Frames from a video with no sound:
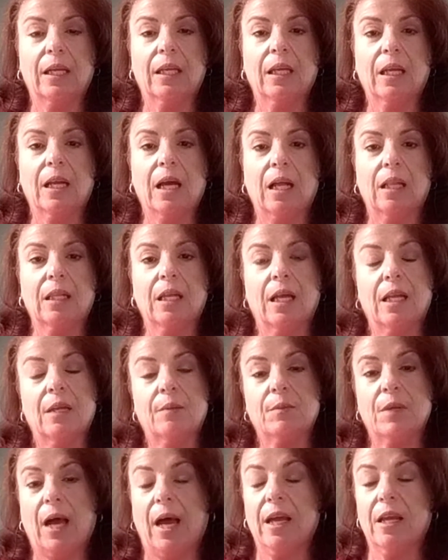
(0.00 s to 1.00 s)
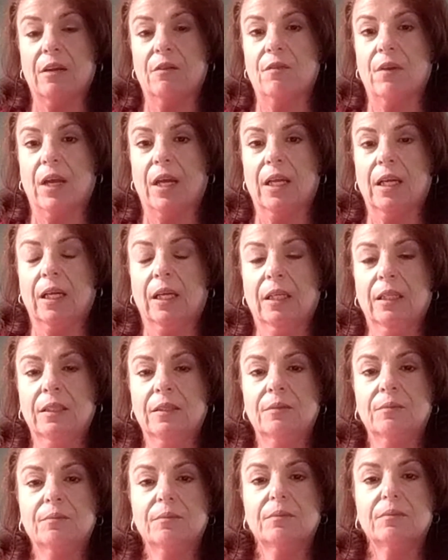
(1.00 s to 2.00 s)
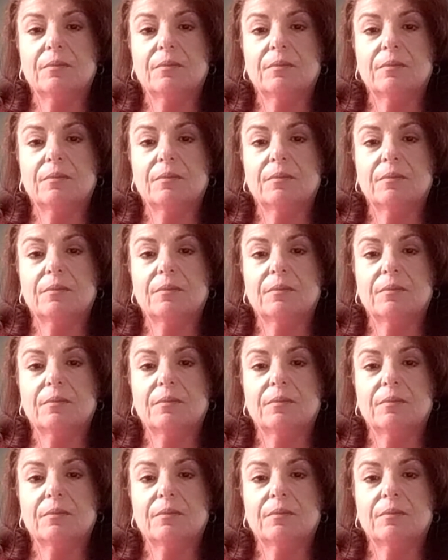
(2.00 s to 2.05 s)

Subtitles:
I cannot let him die in vain.